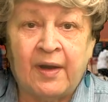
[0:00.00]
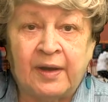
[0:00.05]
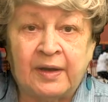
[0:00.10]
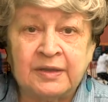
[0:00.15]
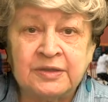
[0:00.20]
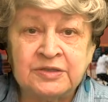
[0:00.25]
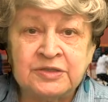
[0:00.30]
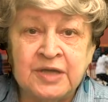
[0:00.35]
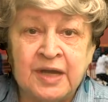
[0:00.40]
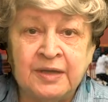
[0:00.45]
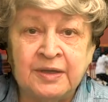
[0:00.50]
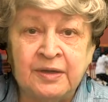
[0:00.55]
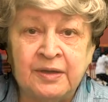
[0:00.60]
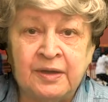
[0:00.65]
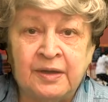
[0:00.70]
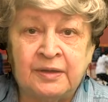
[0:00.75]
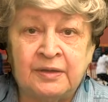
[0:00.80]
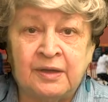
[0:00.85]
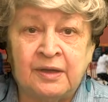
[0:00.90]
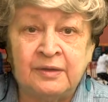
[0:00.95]
China,
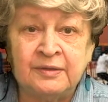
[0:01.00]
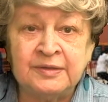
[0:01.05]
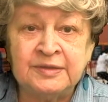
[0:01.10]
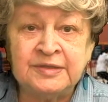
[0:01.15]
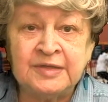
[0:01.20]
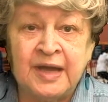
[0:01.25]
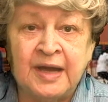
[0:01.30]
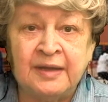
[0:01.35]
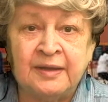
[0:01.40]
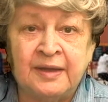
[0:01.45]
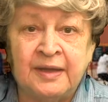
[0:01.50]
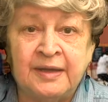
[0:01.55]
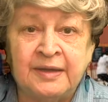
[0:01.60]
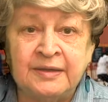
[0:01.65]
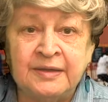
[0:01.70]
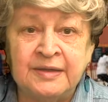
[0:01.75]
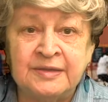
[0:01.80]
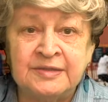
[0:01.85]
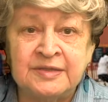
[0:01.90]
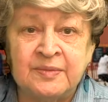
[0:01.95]
along with
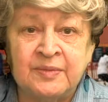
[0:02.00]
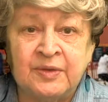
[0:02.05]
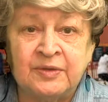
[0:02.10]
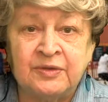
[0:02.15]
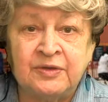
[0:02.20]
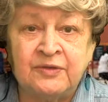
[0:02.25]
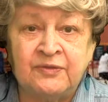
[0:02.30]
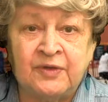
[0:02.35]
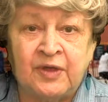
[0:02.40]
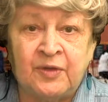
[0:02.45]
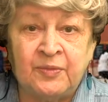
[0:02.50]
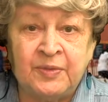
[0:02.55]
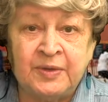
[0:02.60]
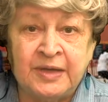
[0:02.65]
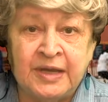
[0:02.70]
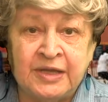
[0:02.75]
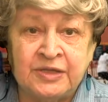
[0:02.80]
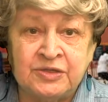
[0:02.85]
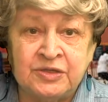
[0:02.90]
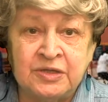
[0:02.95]
Thailand and some other developing
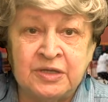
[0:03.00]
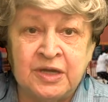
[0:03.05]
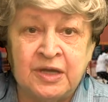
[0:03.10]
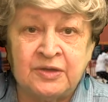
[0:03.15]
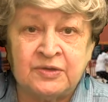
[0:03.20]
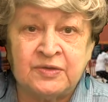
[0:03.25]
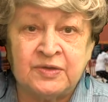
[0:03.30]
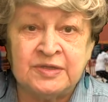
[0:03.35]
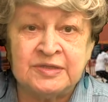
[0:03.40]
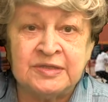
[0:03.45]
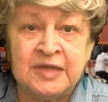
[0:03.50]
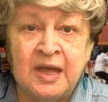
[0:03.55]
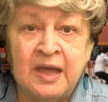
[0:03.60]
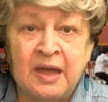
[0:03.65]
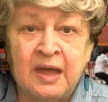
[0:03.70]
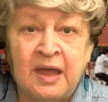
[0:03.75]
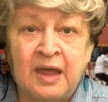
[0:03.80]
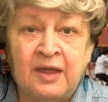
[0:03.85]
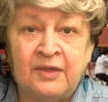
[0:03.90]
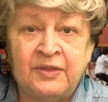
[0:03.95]
Asian countries
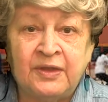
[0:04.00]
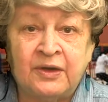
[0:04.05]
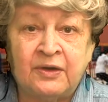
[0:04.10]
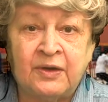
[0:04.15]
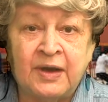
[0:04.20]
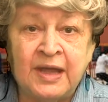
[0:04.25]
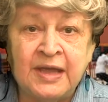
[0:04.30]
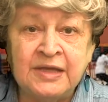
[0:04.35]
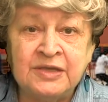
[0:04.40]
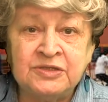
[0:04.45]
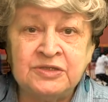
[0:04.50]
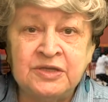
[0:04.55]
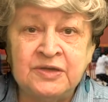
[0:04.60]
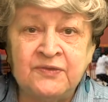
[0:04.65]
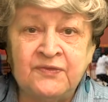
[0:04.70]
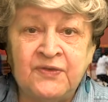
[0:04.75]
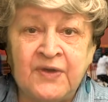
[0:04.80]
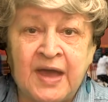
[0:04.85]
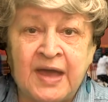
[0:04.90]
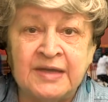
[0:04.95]
that are aging
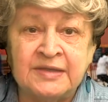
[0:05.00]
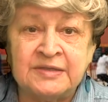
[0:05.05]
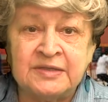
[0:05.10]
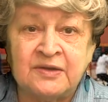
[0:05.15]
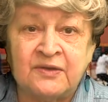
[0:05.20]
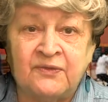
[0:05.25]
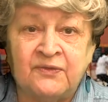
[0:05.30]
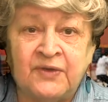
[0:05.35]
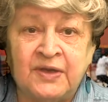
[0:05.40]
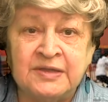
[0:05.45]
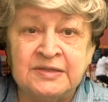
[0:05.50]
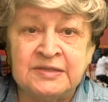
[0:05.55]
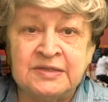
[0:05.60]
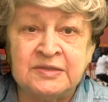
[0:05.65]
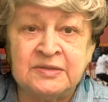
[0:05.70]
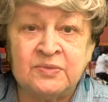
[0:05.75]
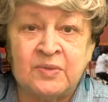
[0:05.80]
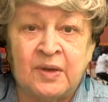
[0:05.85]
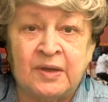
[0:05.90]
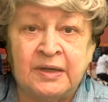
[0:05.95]
fast,
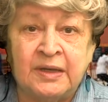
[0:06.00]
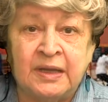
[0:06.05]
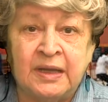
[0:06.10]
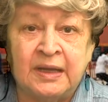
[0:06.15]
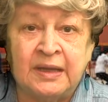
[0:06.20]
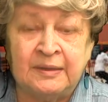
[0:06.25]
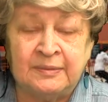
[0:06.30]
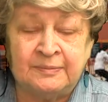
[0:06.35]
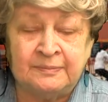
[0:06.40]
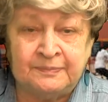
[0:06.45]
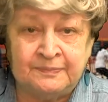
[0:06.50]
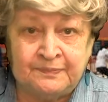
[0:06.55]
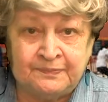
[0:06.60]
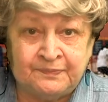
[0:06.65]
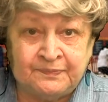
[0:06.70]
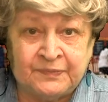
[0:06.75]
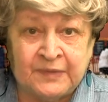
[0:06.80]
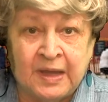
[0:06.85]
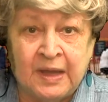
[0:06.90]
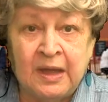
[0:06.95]
faces what
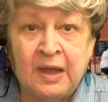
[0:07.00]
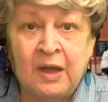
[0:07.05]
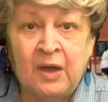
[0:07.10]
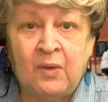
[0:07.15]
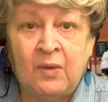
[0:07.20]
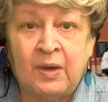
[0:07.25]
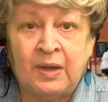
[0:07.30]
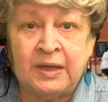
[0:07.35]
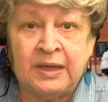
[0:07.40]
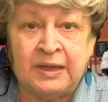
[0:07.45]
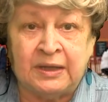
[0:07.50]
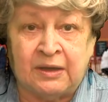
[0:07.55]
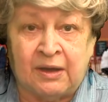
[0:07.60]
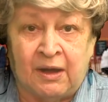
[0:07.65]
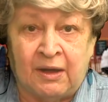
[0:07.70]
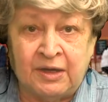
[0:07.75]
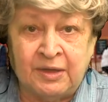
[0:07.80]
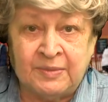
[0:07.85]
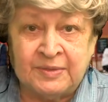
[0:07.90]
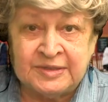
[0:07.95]

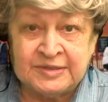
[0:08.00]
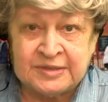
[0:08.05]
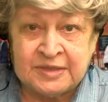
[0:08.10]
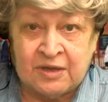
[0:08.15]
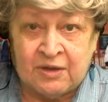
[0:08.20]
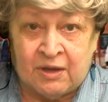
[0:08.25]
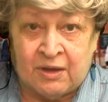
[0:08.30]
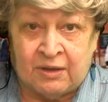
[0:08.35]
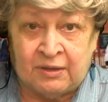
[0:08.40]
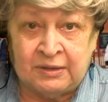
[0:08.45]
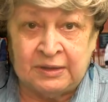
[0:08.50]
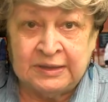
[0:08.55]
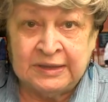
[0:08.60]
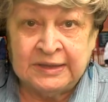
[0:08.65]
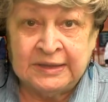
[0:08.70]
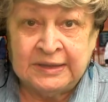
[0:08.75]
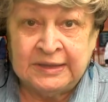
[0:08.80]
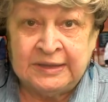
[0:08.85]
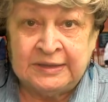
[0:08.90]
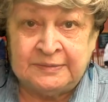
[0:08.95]
economists call
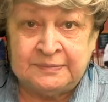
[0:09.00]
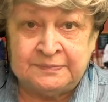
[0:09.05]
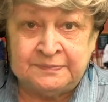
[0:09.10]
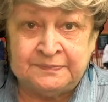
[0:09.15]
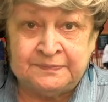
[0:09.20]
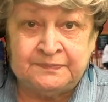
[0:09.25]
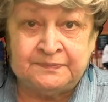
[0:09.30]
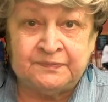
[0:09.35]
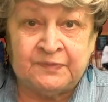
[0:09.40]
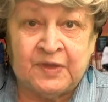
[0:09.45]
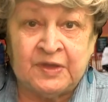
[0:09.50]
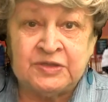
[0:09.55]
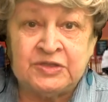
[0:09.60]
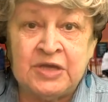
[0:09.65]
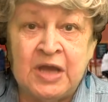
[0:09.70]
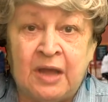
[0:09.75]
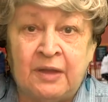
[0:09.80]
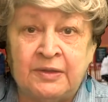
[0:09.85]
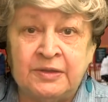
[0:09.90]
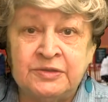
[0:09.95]
the
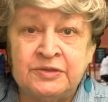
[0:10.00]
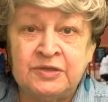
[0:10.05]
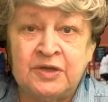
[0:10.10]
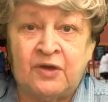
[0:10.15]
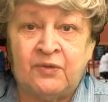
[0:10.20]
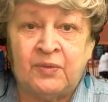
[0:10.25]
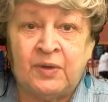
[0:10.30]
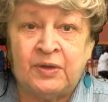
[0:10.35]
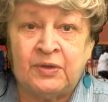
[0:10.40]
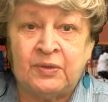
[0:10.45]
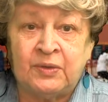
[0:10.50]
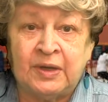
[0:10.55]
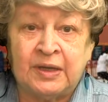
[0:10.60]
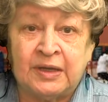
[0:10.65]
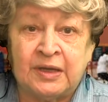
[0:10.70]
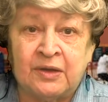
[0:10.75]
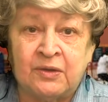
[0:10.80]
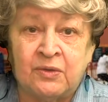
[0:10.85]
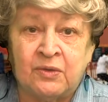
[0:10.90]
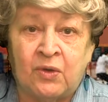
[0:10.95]
challenge of whether it
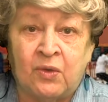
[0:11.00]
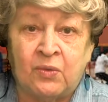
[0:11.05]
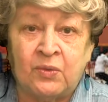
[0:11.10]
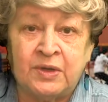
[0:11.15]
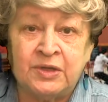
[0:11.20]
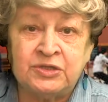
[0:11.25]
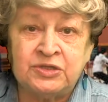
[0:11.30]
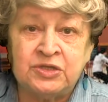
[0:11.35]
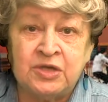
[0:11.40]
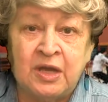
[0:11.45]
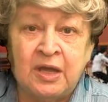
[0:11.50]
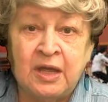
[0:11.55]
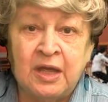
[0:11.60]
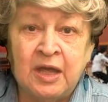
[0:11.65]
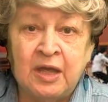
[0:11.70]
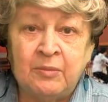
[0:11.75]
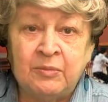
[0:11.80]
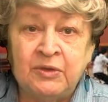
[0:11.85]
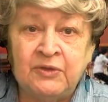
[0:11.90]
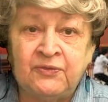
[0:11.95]
can grow rich
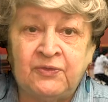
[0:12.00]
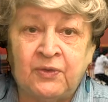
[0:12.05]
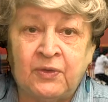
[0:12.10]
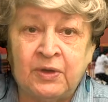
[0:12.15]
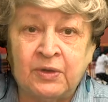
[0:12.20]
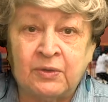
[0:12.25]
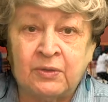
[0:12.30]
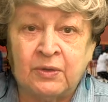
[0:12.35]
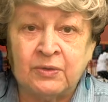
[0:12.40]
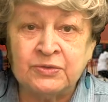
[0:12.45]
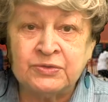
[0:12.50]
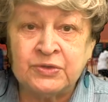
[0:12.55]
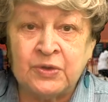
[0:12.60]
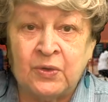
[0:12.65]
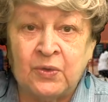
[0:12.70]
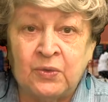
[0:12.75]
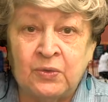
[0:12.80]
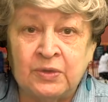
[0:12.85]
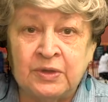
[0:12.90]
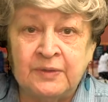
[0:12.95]
before it grows
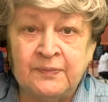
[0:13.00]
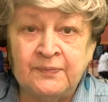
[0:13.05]
old.